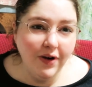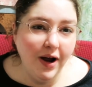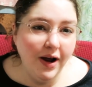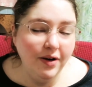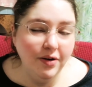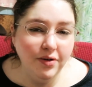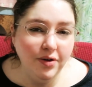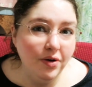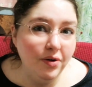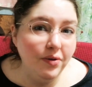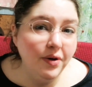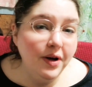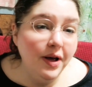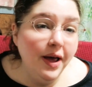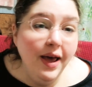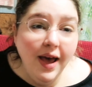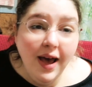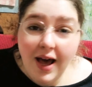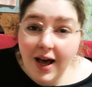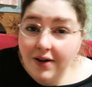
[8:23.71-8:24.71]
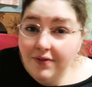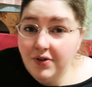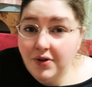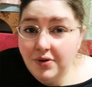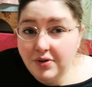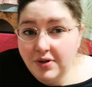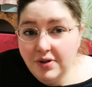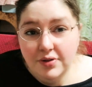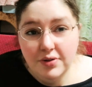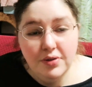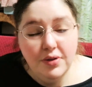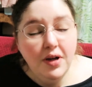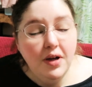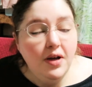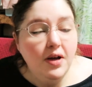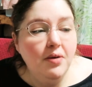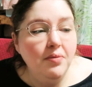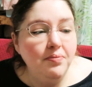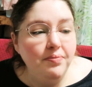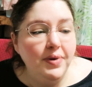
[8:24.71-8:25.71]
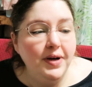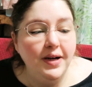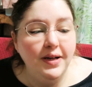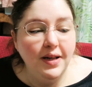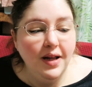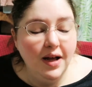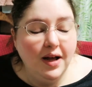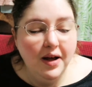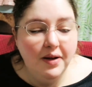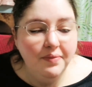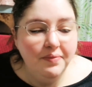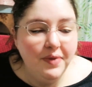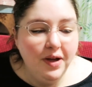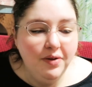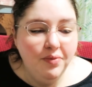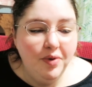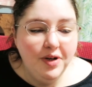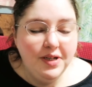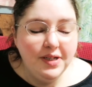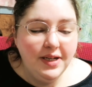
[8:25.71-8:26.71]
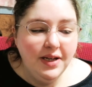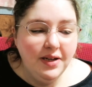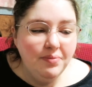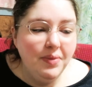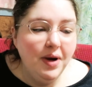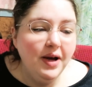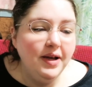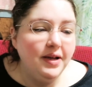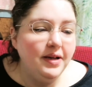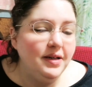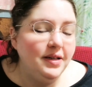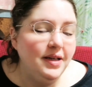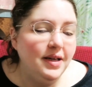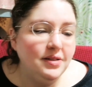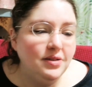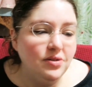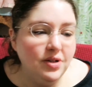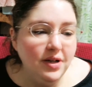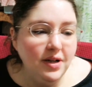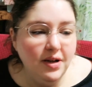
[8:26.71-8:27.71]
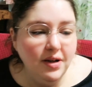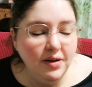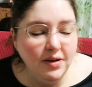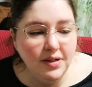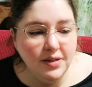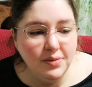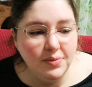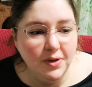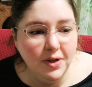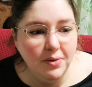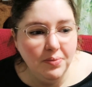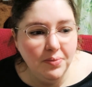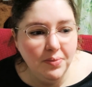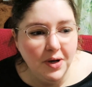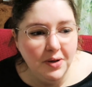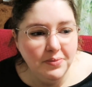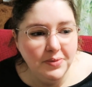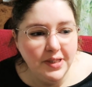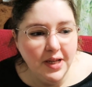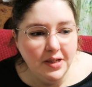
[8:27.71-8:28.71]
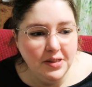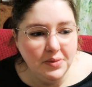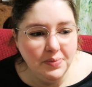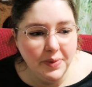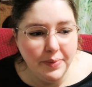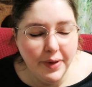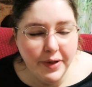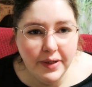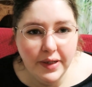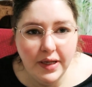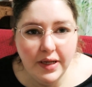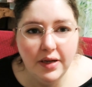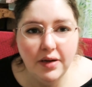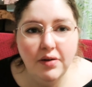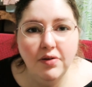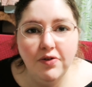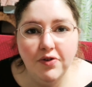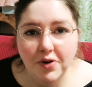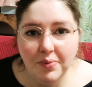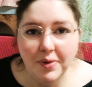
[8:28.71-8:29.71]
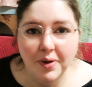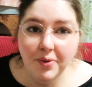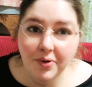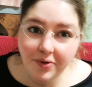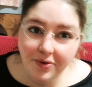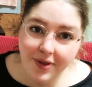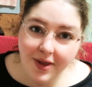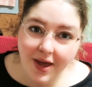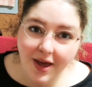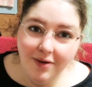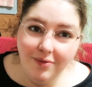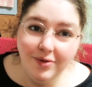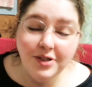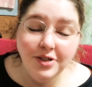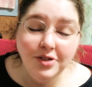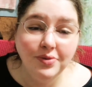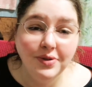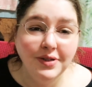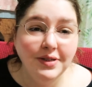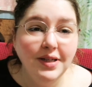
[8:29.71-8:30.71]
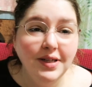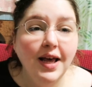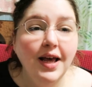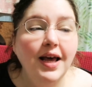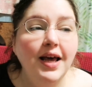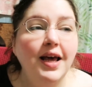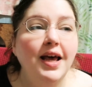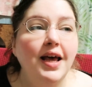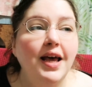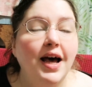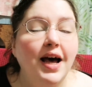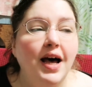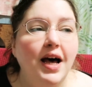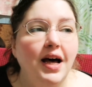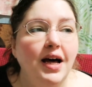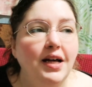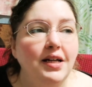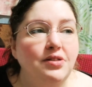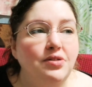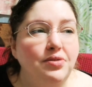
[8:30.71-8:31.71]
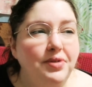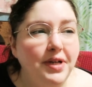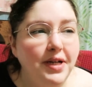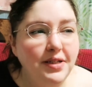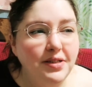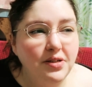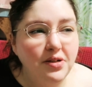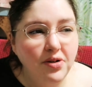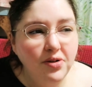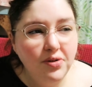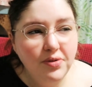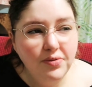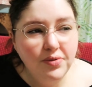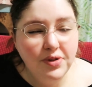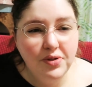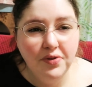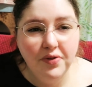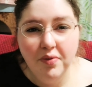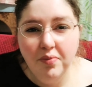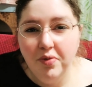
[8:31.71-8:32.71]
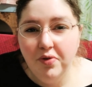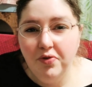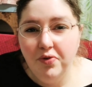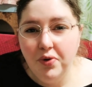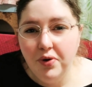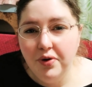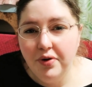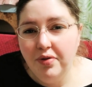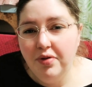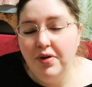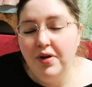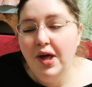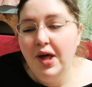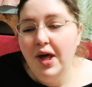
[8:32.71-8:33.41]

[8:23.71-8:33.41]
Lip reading: I don't know, have no clue. But I went to get mine yesterday because my mom sends me money for my birthday, which was 2 days ago. It was November 4th.